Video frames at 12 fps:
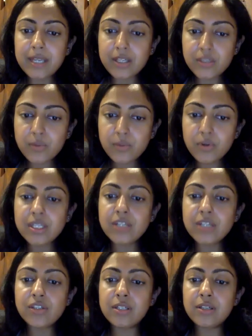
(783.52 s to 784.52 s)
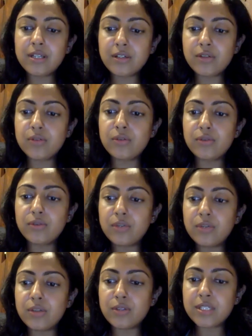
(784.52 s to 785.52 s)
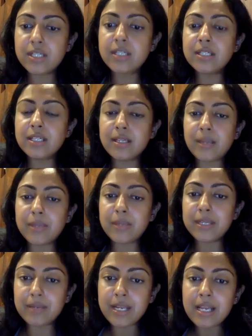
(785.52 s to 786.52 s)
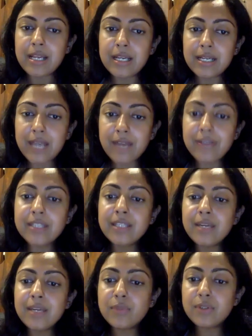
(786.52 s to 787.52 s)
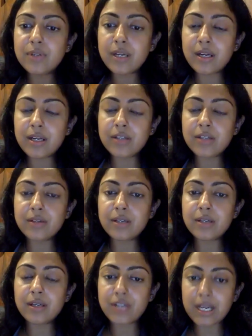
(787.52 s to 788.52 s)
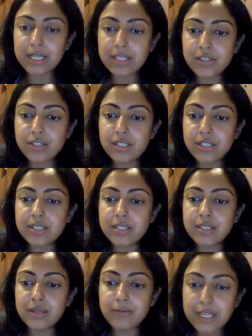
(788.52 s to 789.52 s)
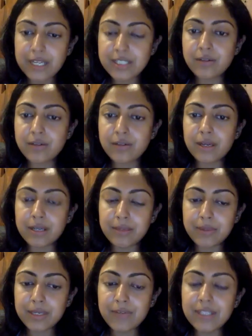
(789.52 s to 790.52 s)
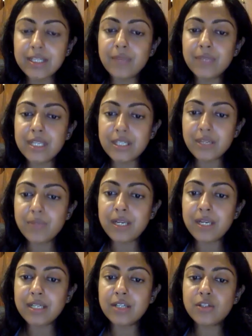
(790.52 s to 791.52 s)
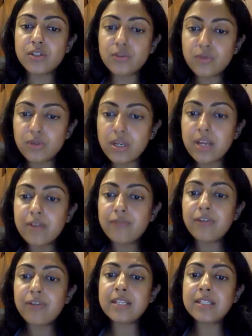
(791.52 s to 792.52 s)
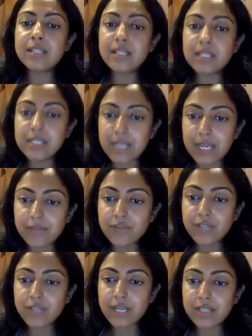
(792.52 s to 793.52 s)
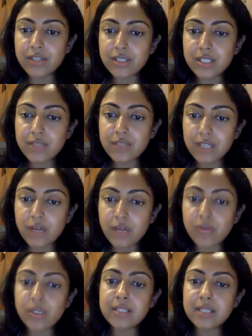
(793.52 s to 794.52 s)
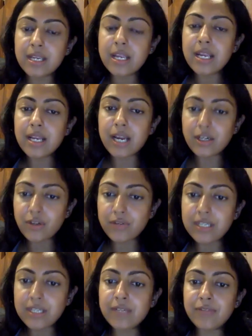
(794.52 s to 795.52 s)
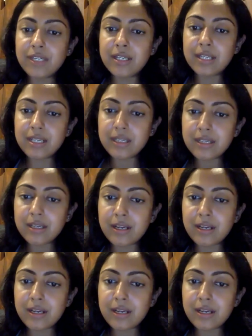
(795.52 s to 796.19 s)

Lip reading: exposing children to, certain, allowing them challenges, giving them the independence to face certain life challenges without us kind of interfering